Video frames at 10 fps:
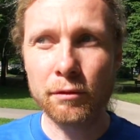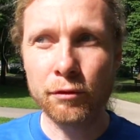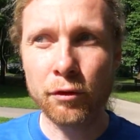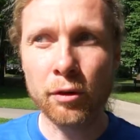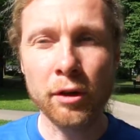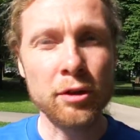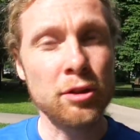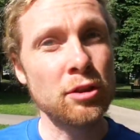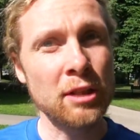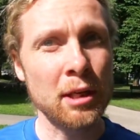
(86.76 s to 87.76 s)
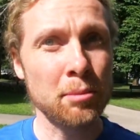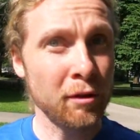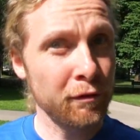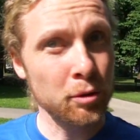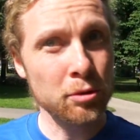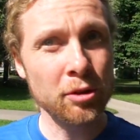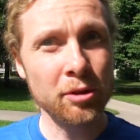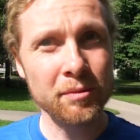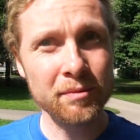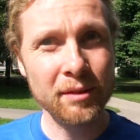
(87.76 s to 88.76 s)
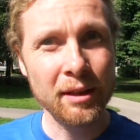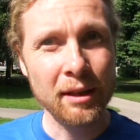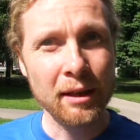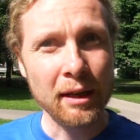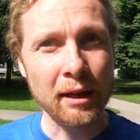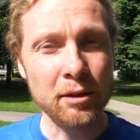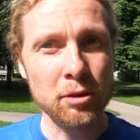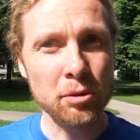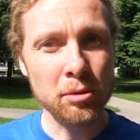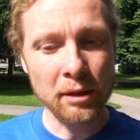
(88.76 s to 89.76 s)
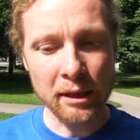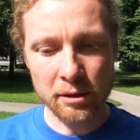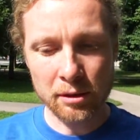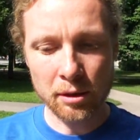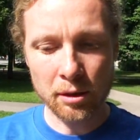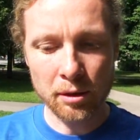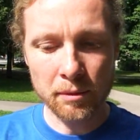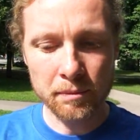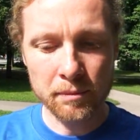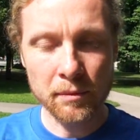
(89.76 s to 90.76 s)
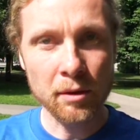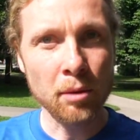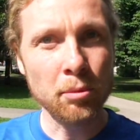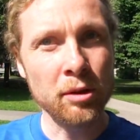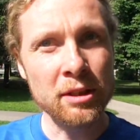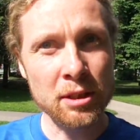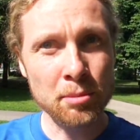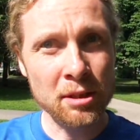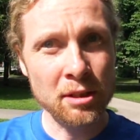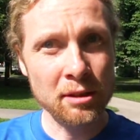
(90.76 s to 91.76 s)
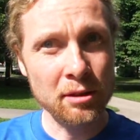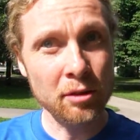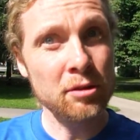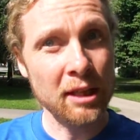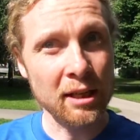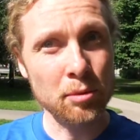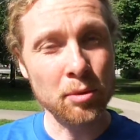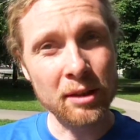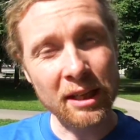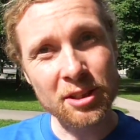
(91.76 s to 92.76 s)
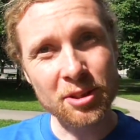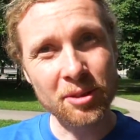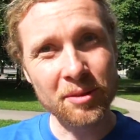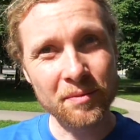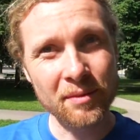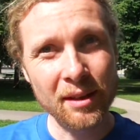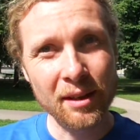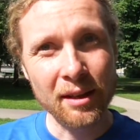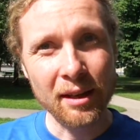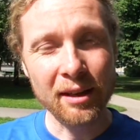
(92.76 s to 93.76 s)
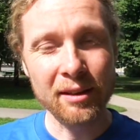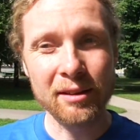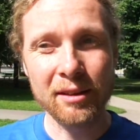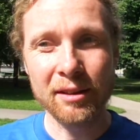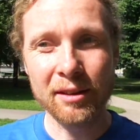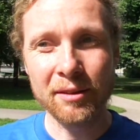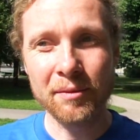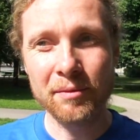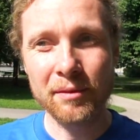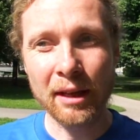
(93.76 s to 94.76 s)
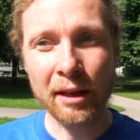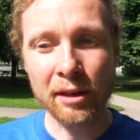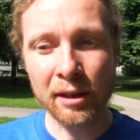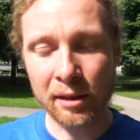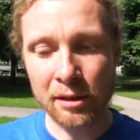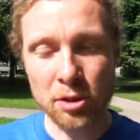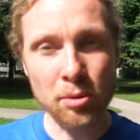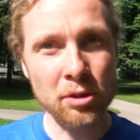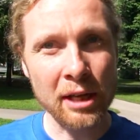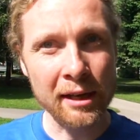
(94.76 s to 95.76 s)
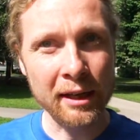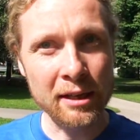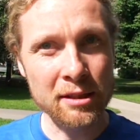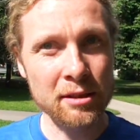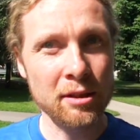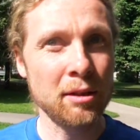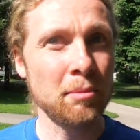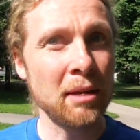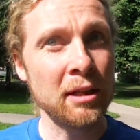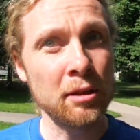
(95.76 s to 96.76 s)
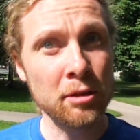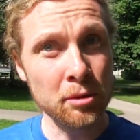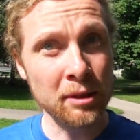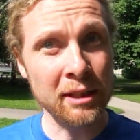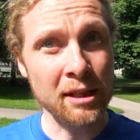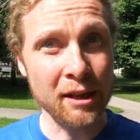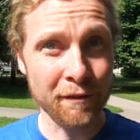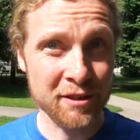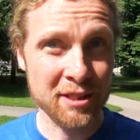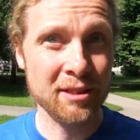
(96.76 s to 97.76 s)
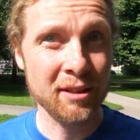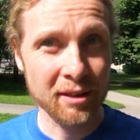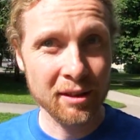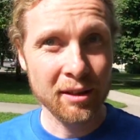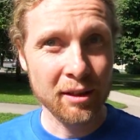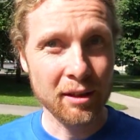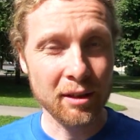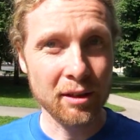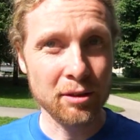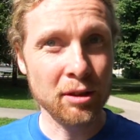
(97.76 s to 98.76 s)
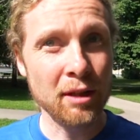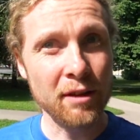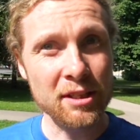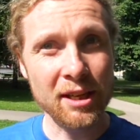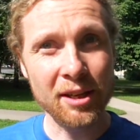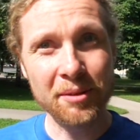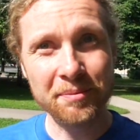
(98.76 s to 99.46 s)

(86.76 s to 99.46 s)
for a sustainable future and to get a more intimate contact with nature. And I think that storytelling has many unique gifts to give us here,